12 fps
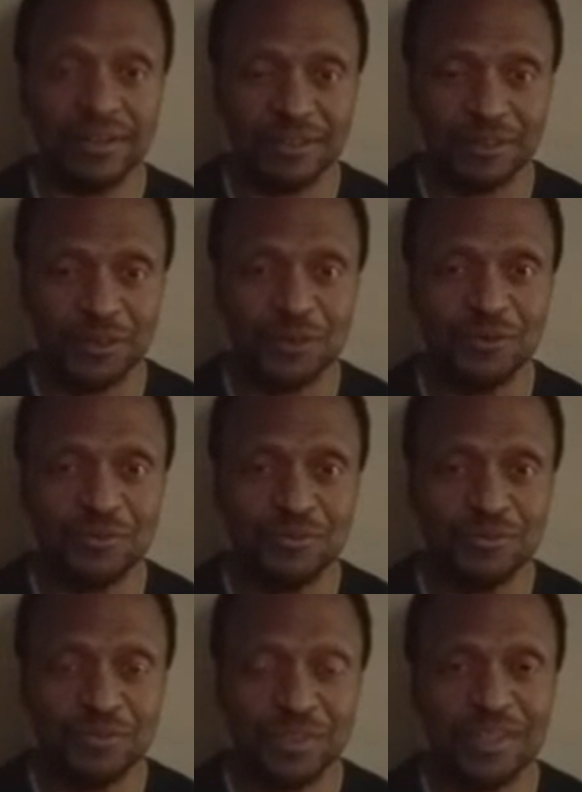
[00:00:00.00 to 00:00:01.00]
Cool.
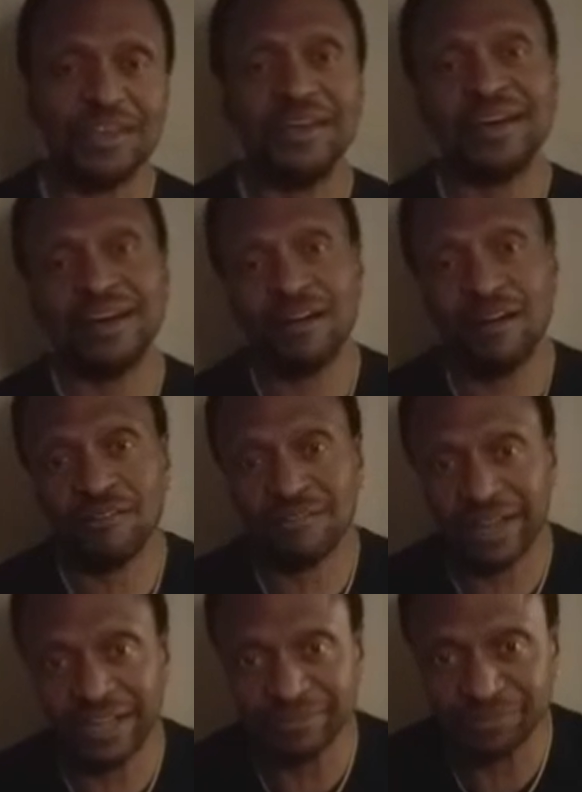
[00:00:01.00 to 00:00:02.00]
All
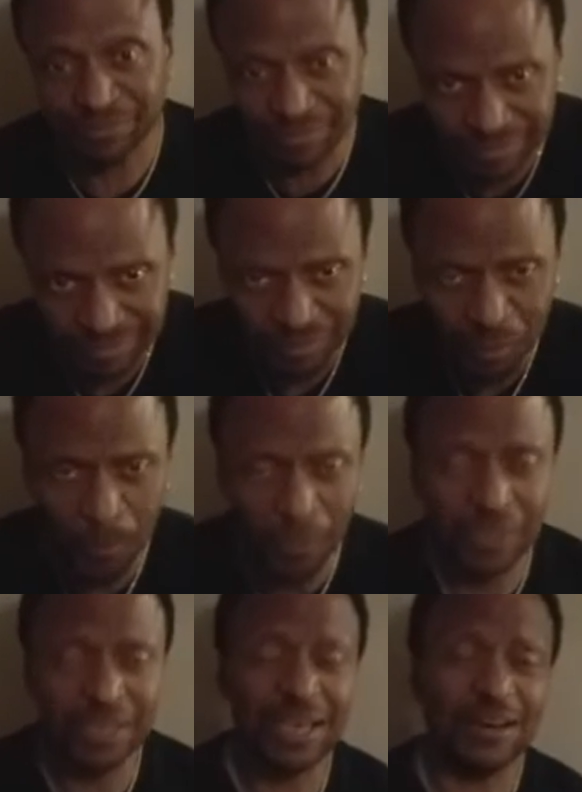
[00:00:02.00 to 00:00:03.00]
right.
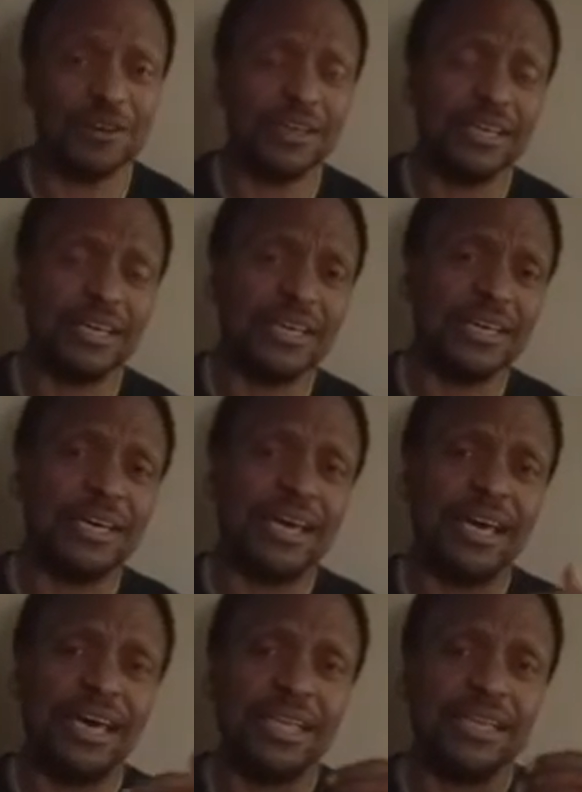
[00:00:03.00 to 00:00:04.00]
Now,
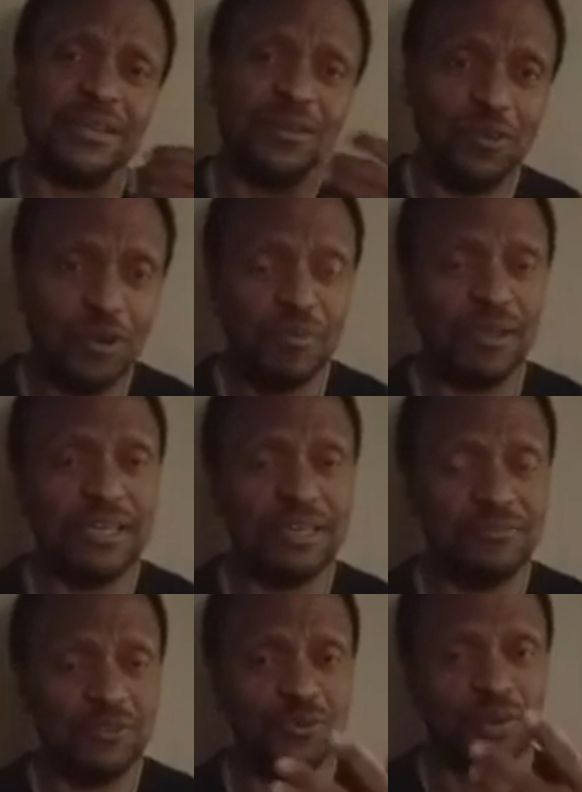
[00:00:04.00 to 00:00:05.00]
normally,
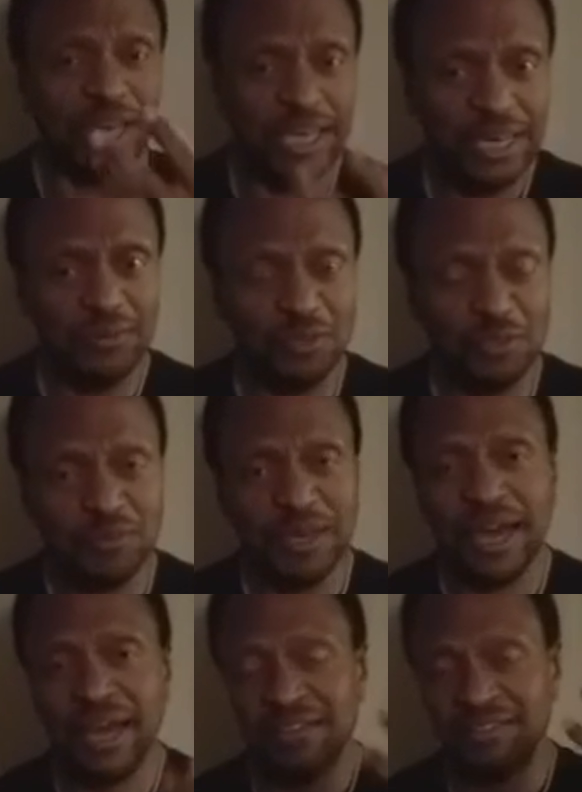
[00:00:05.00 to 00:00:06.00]
if you were here with me,
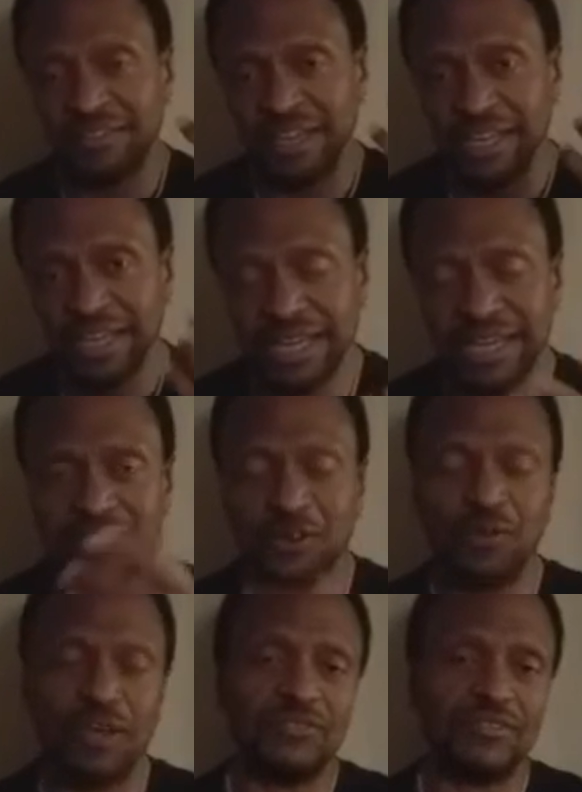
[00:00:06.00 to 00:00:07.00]
I'd say, any
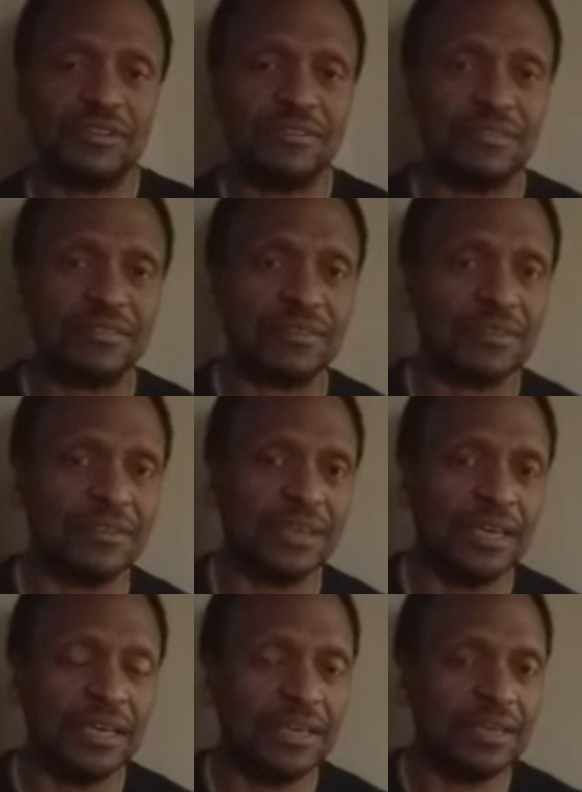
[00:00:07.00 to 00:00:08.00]
questions?
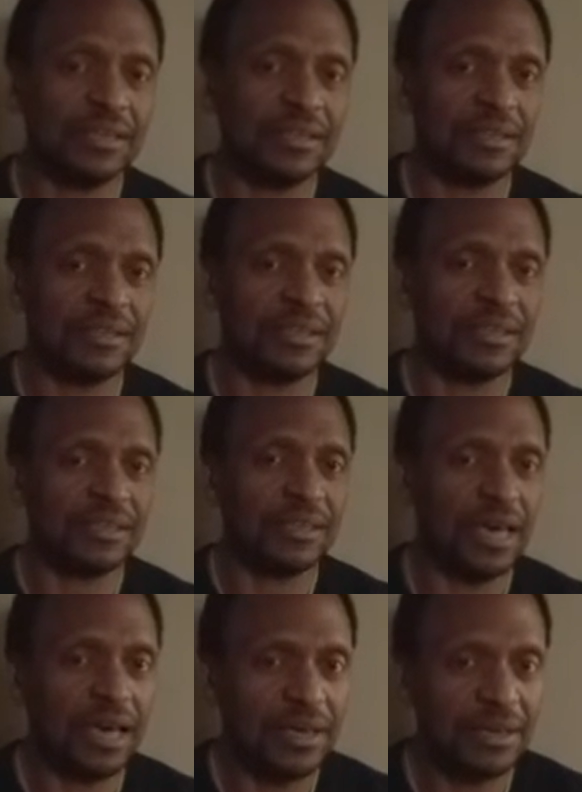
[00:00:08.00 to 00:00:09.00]

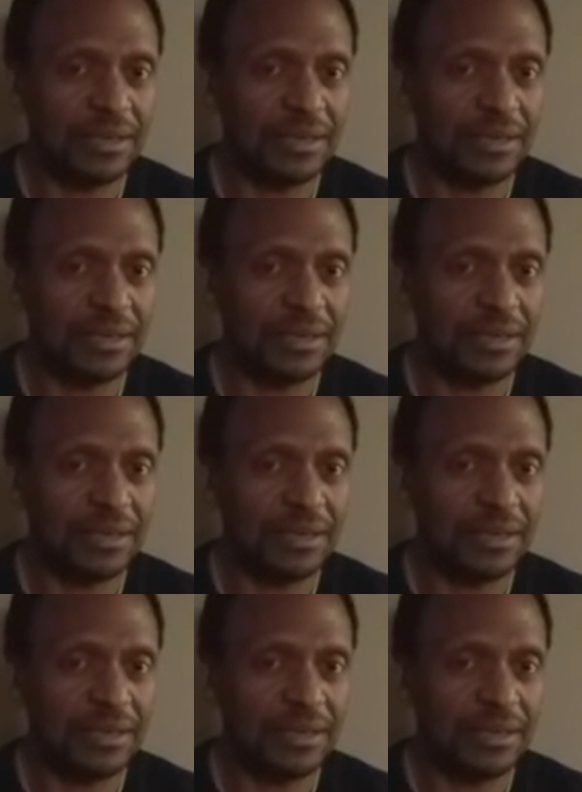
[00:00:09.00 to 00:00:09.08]
Yeah?